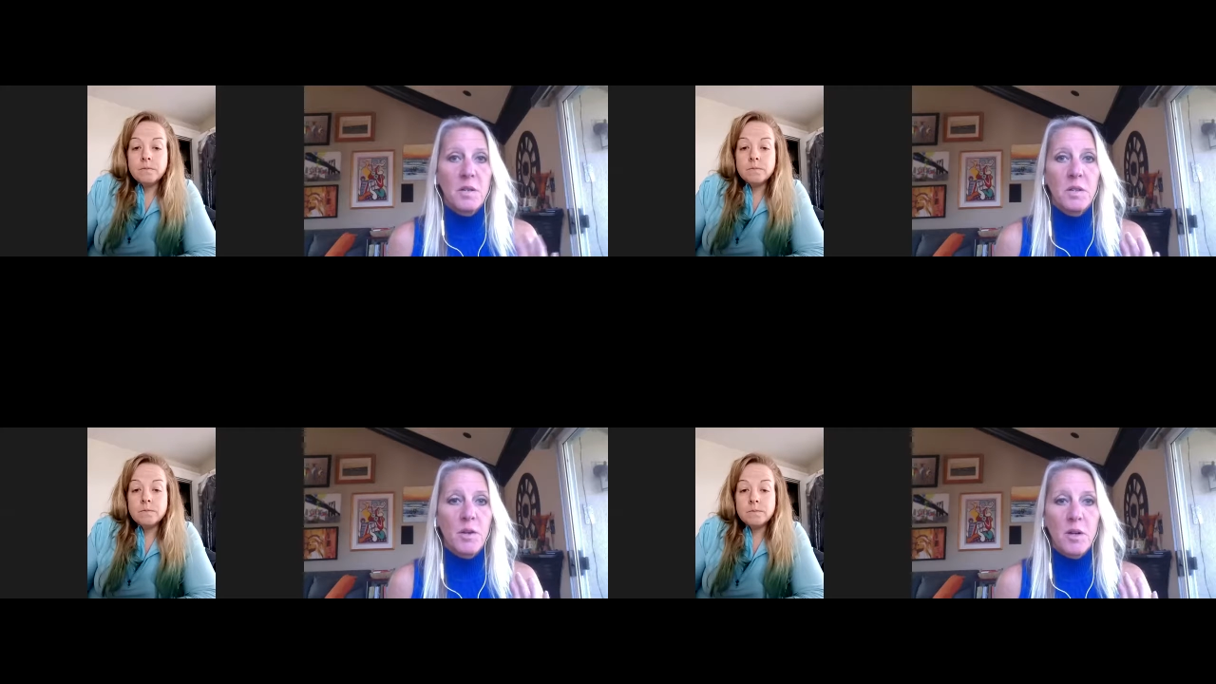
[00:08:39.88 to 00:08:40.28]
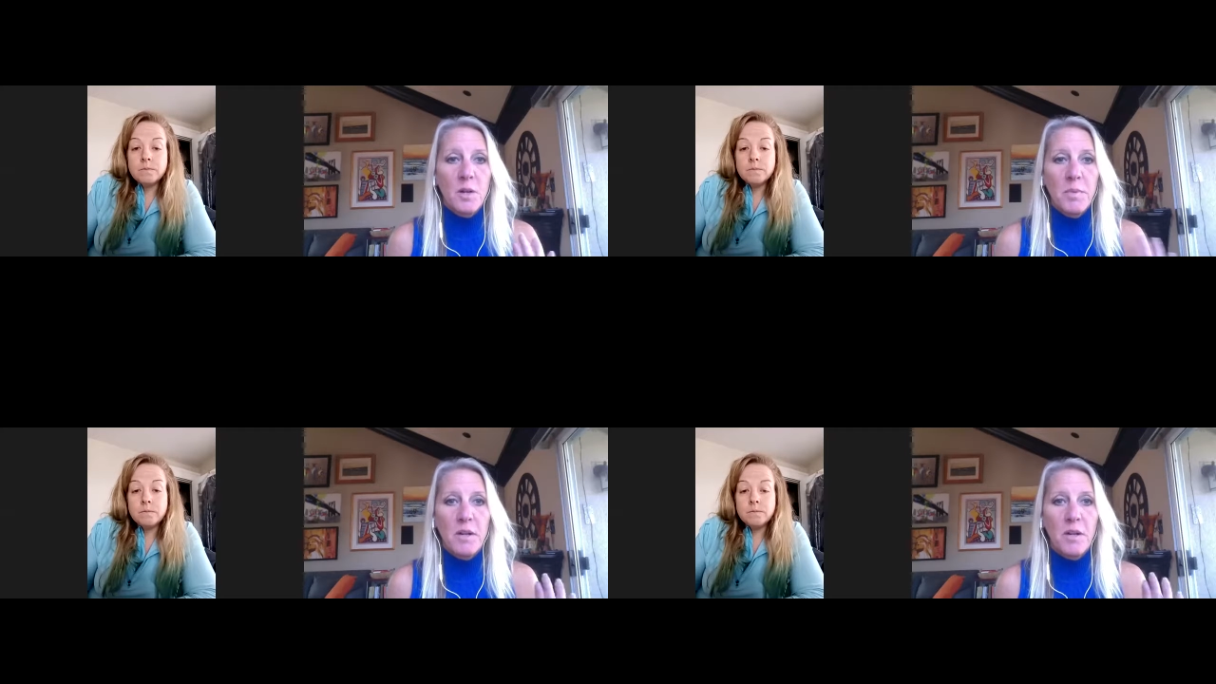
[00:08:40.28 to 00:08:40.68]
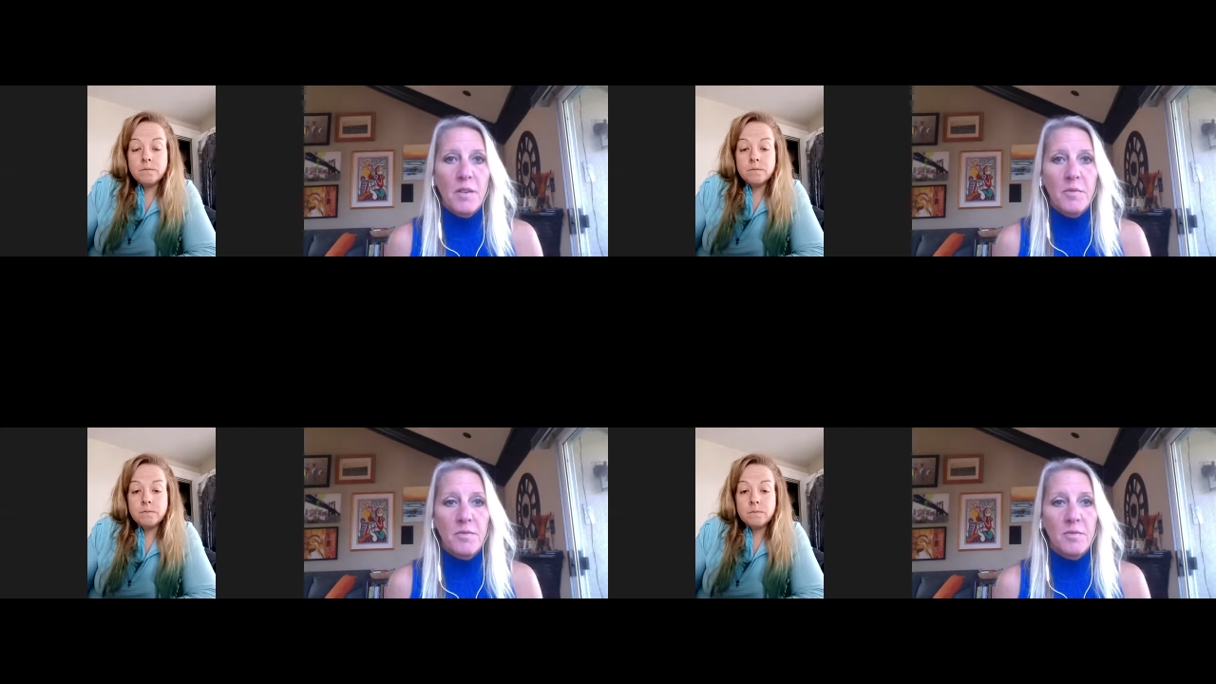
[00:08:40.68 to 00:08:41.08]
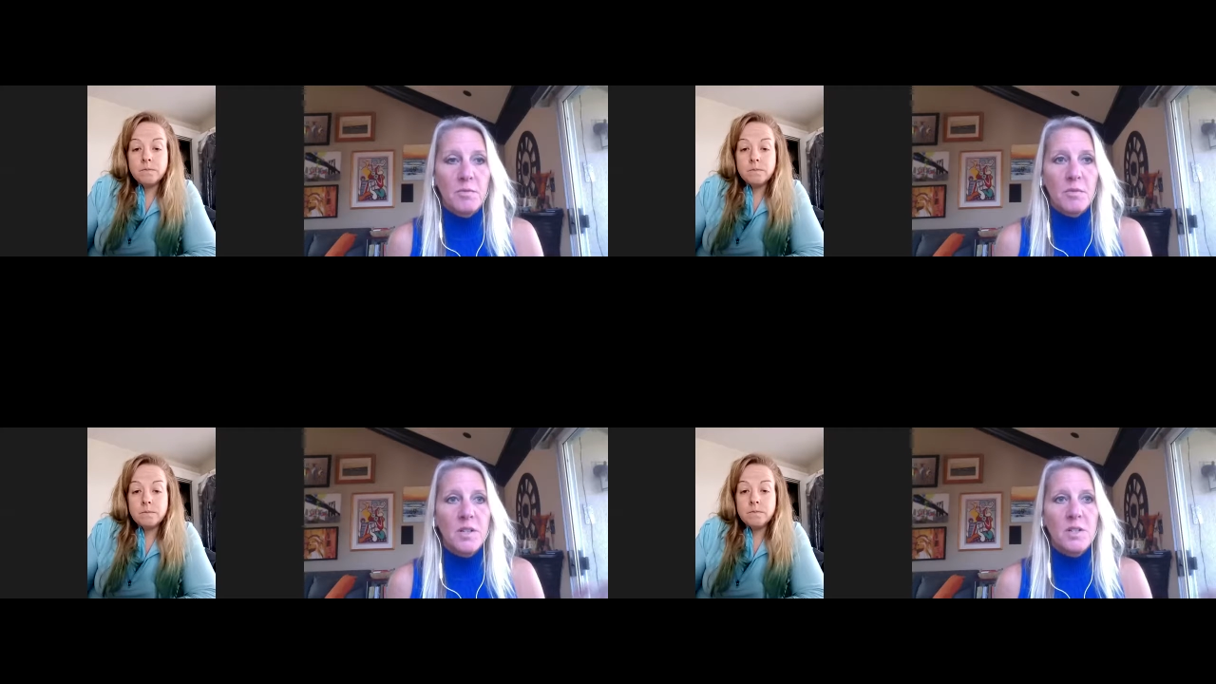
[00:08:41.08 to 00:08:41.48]
Speaker 1: there could have been a lot of
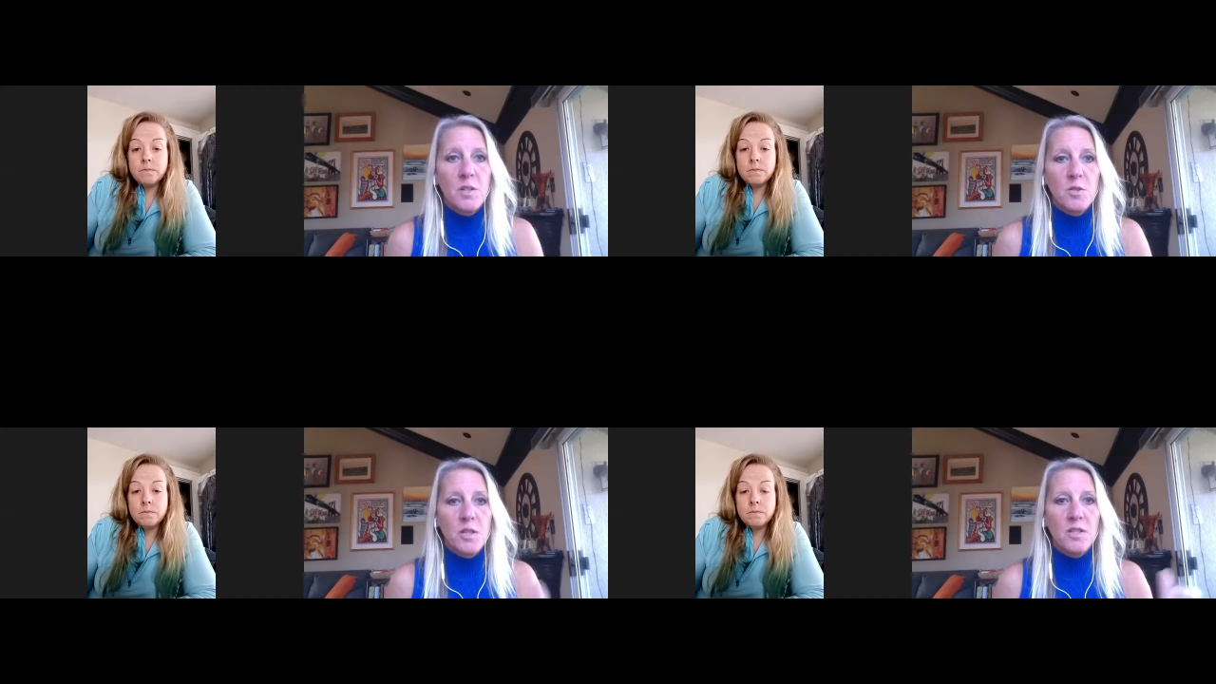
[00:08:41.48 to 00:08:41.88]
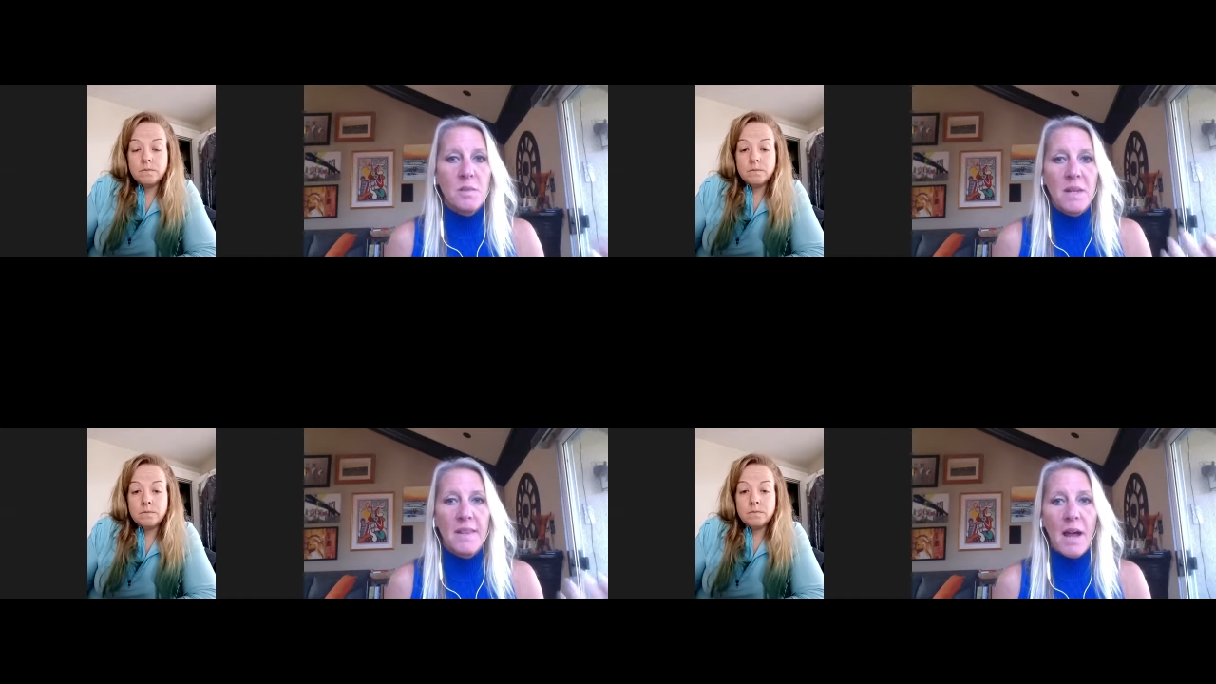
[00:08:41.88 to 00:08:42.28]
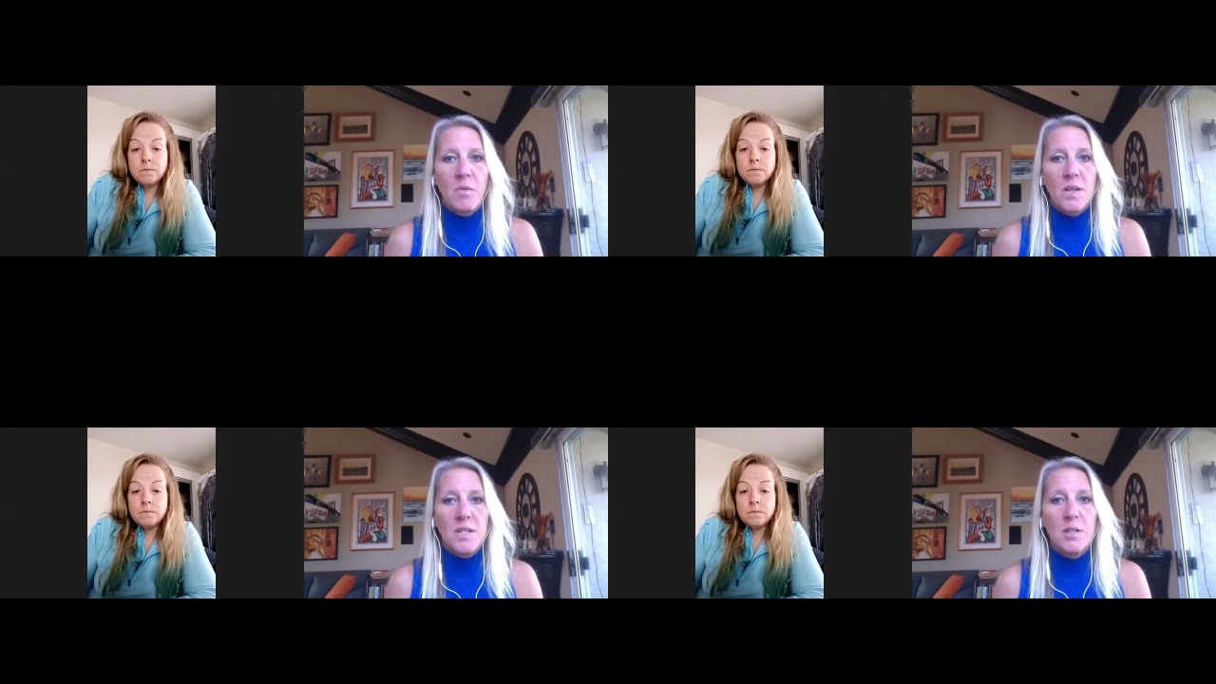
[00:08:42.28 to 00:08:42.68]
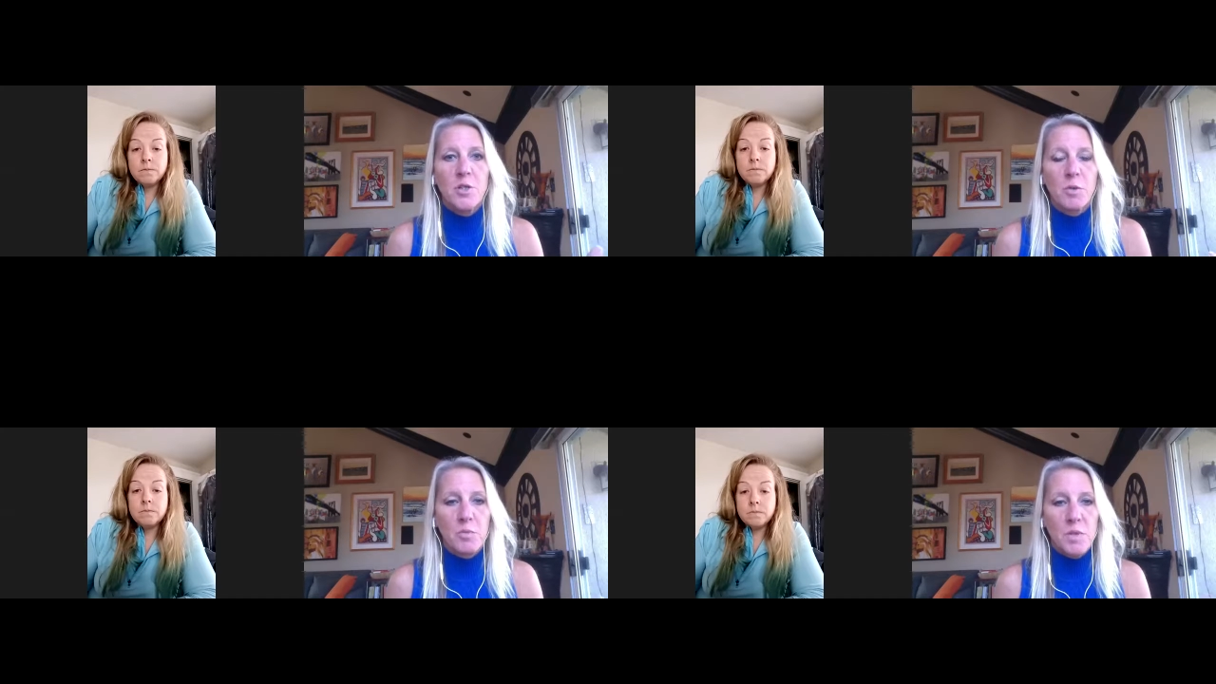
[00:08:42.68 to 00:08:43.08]
excuses. I mean, that was a
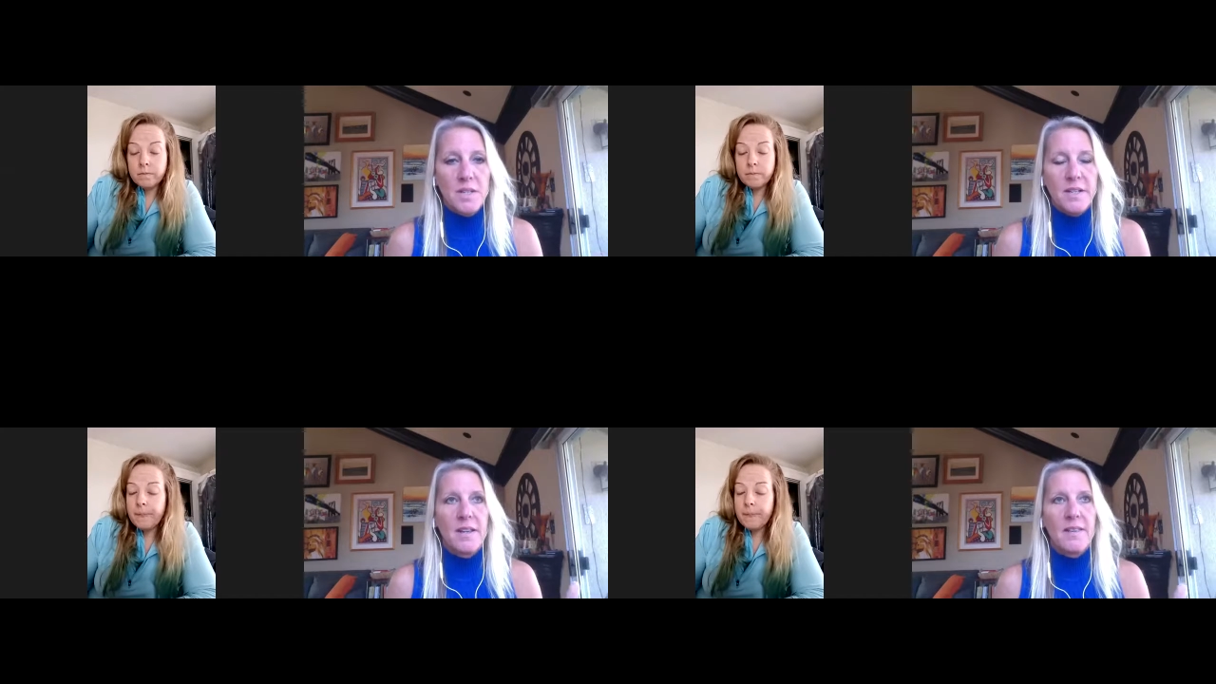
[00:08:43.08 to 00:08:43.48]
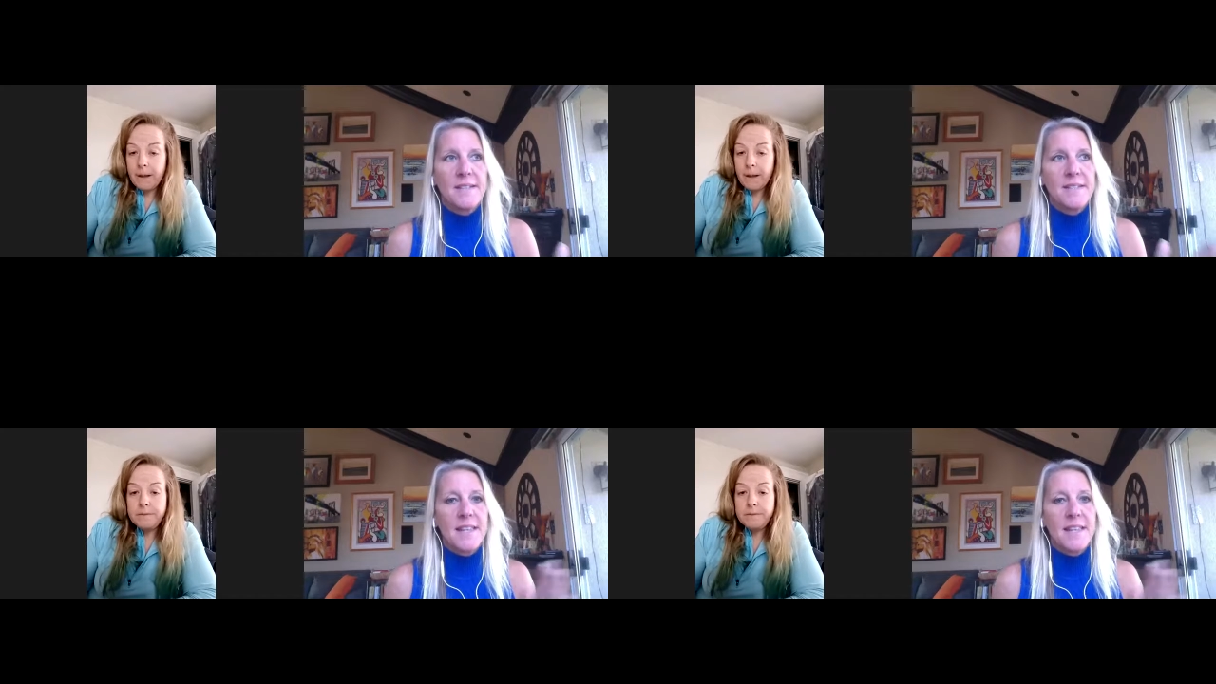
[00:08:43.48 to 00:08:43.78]
true reason. And that's